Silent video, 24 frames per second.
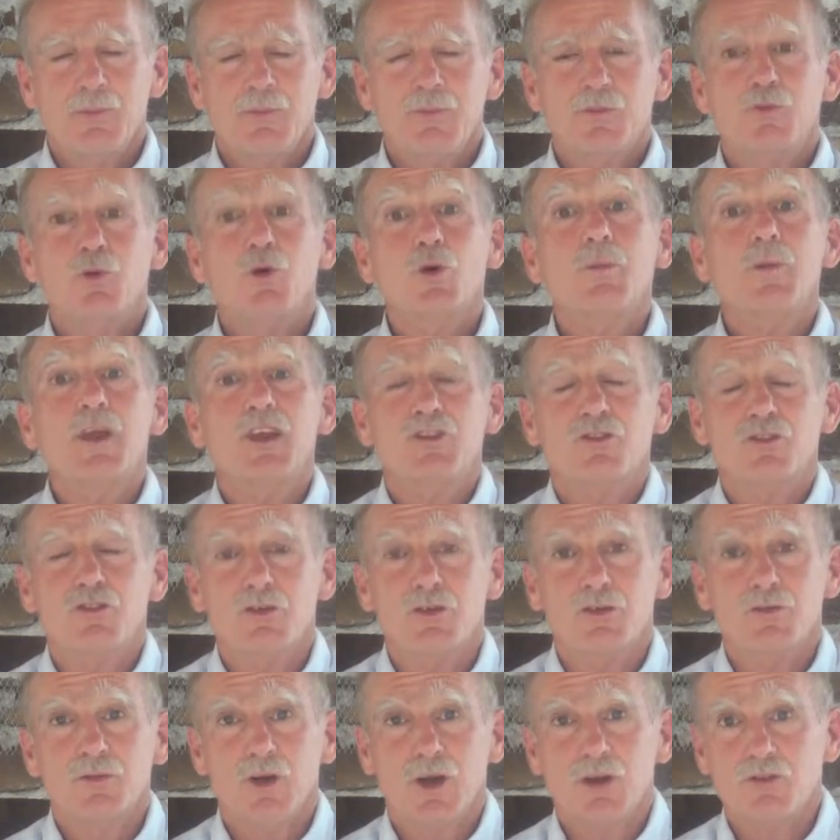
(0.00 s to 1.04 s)

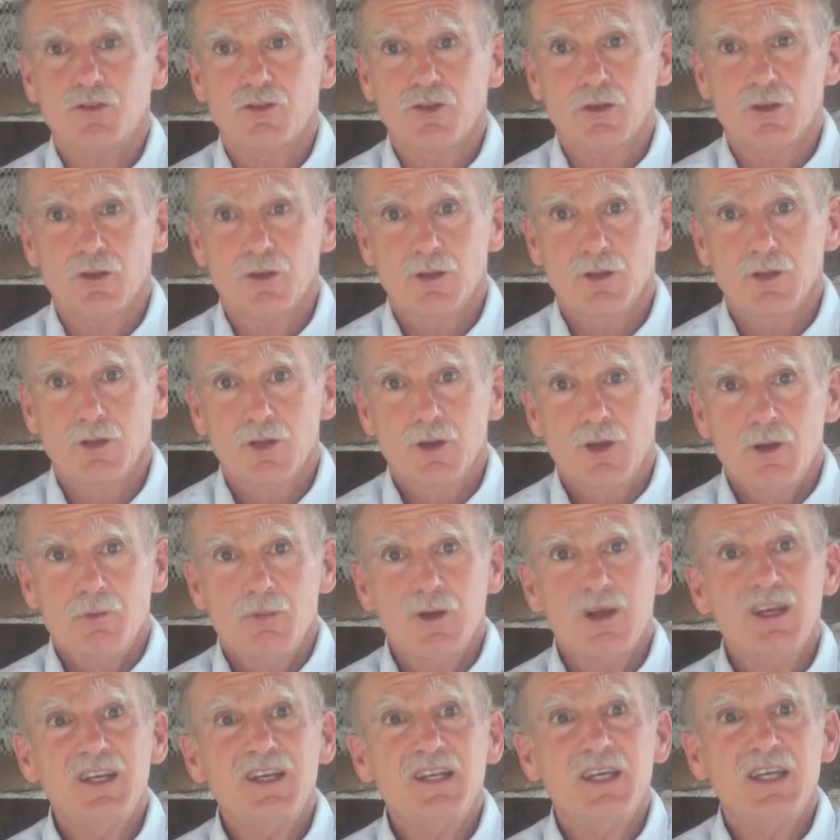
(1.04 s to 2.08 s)
formational function.
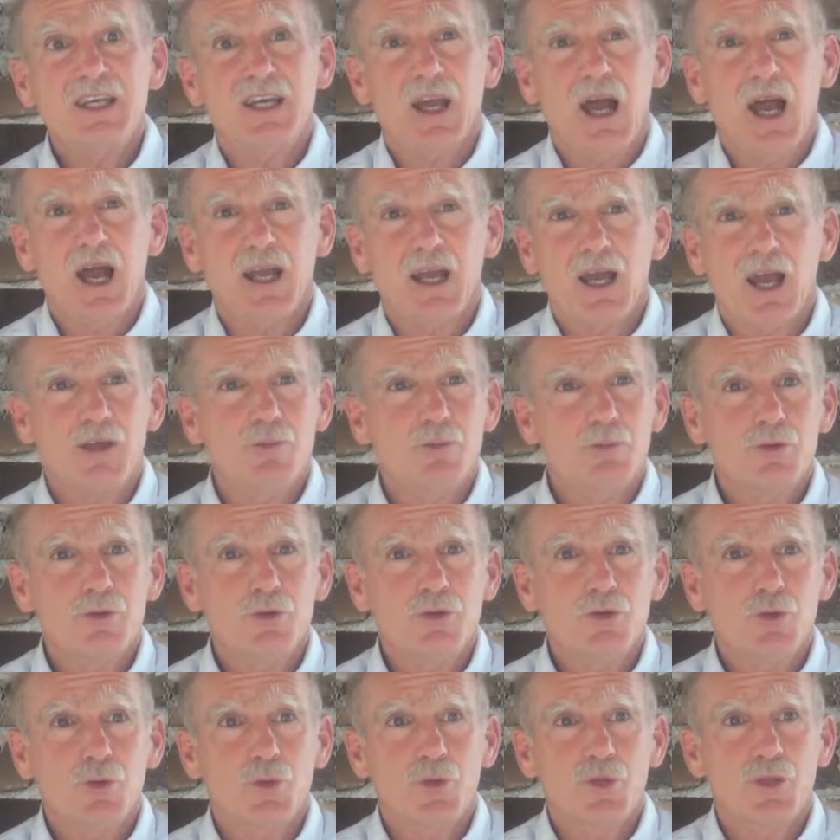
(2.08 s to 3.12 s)
But indeed, I
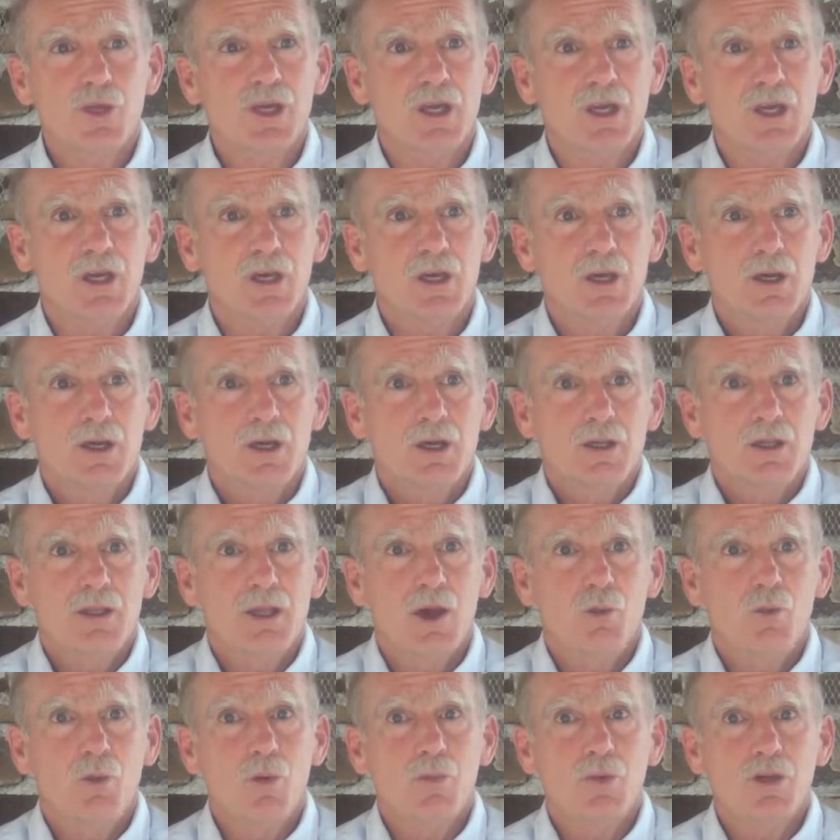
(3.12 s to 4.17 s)
really do think
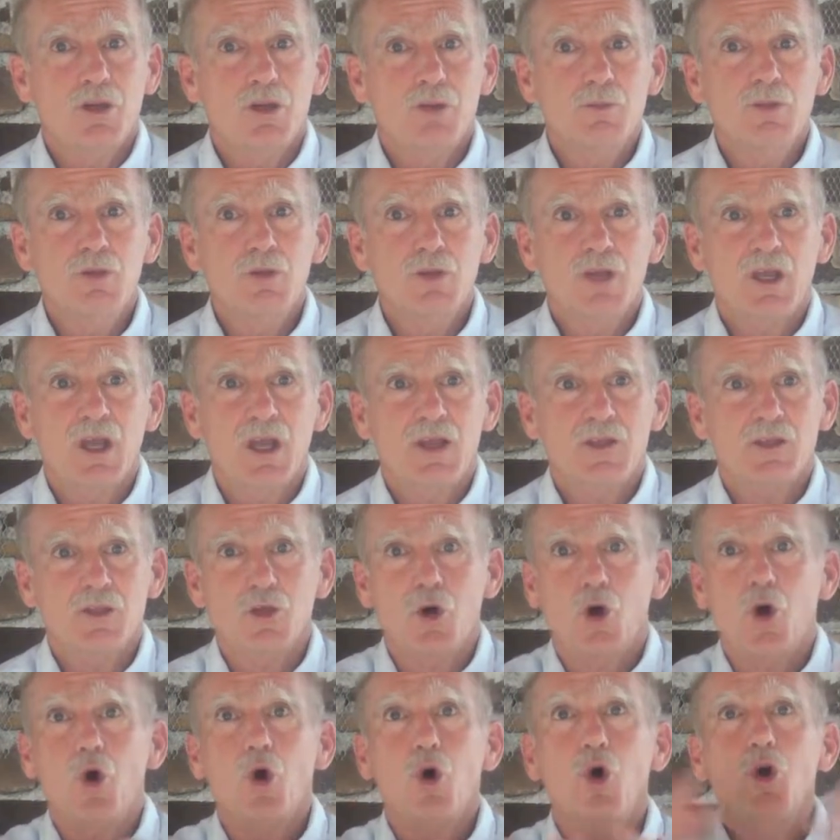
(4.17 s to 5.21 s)
that when we communicate
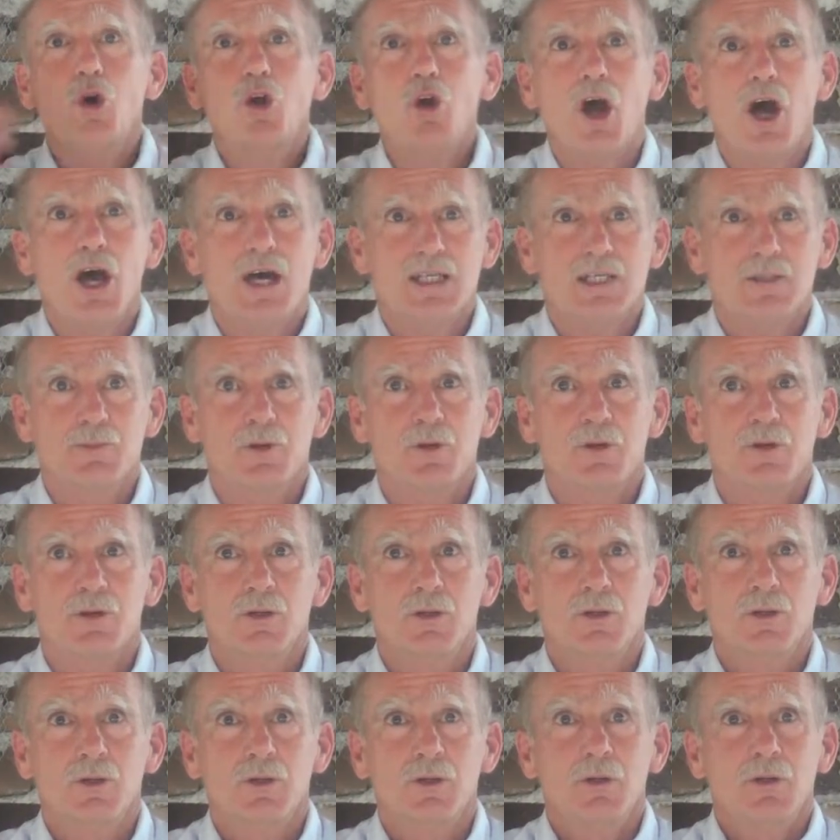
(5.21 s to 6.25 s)
the whole
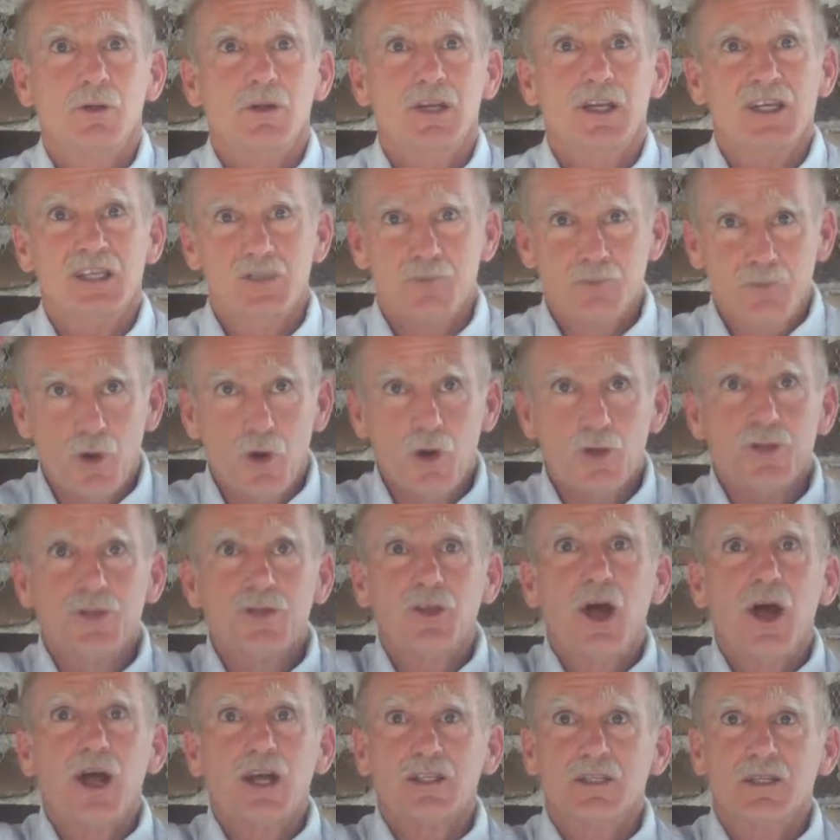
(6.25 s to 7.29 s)
gospel, it's both
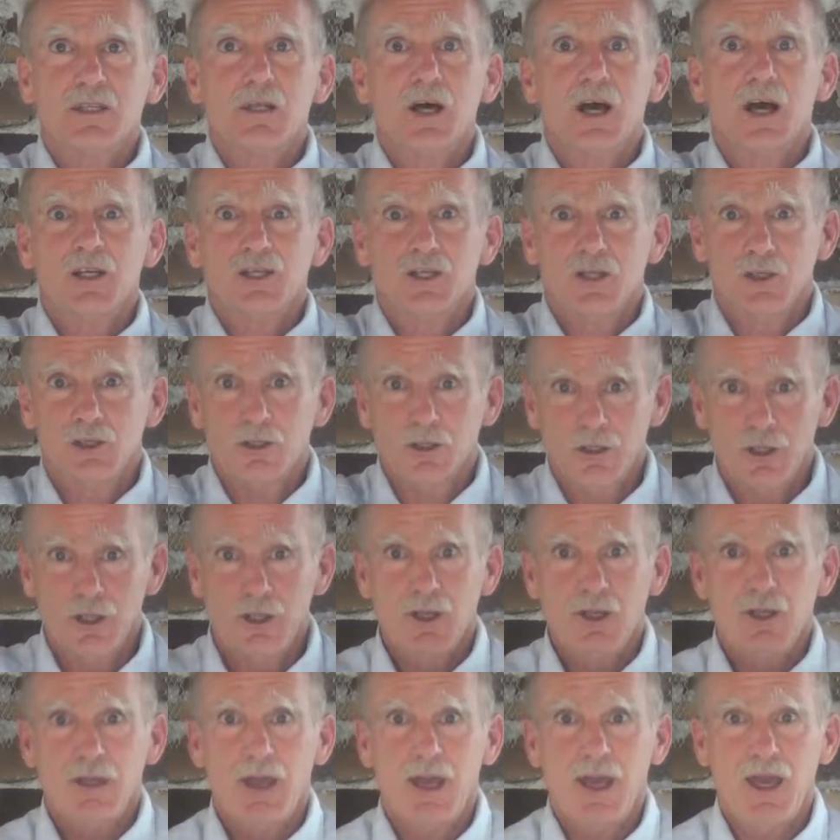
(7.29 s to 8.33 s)
doxological
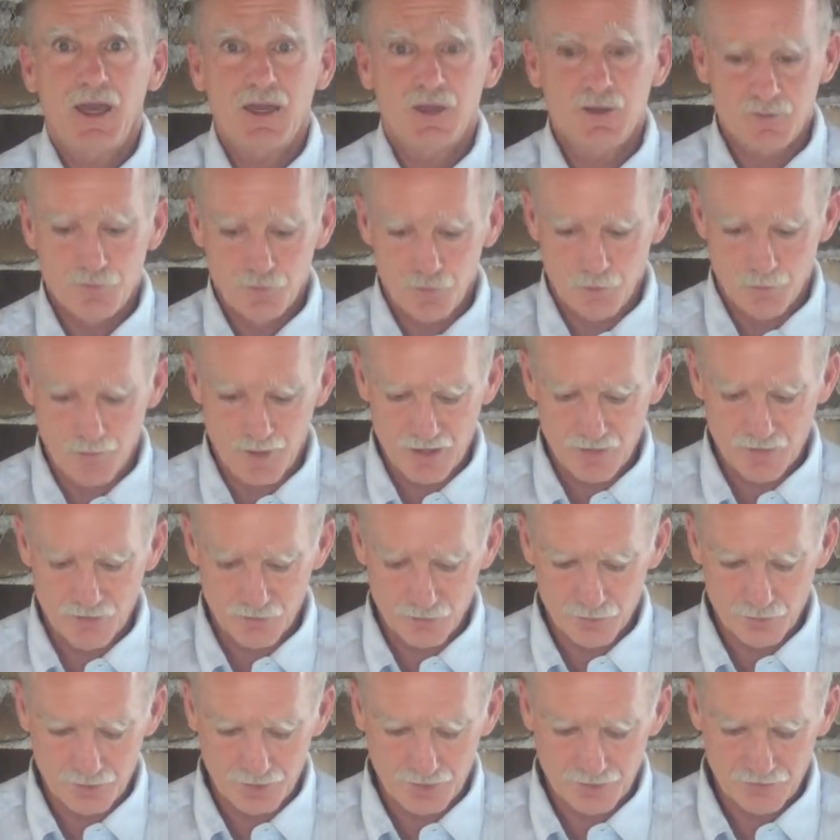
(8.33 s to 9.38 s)
and
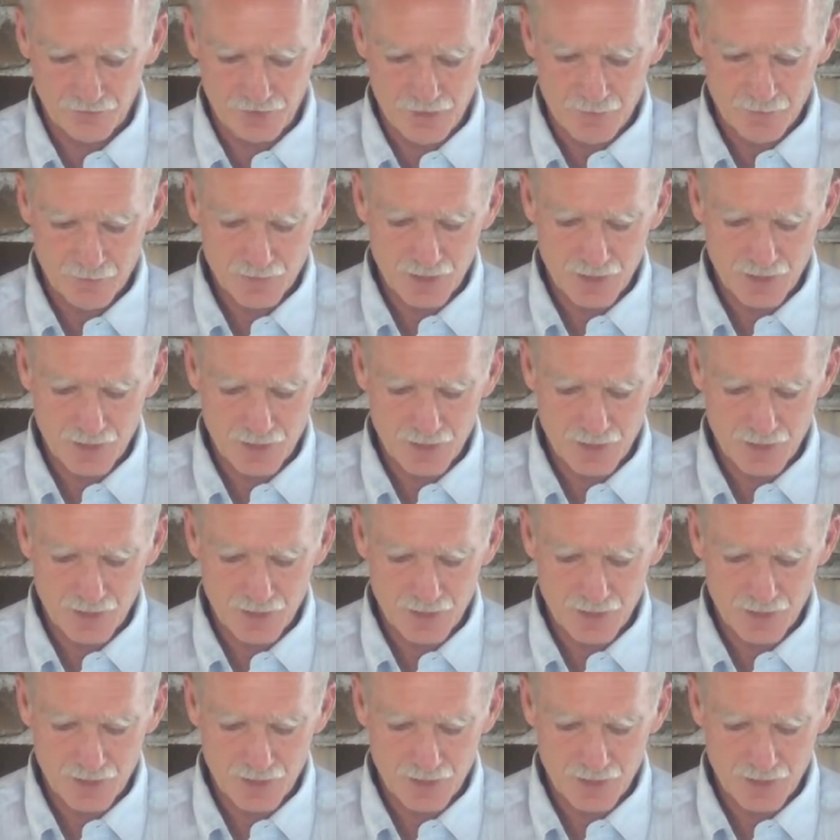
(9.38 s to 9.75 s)
formational at the same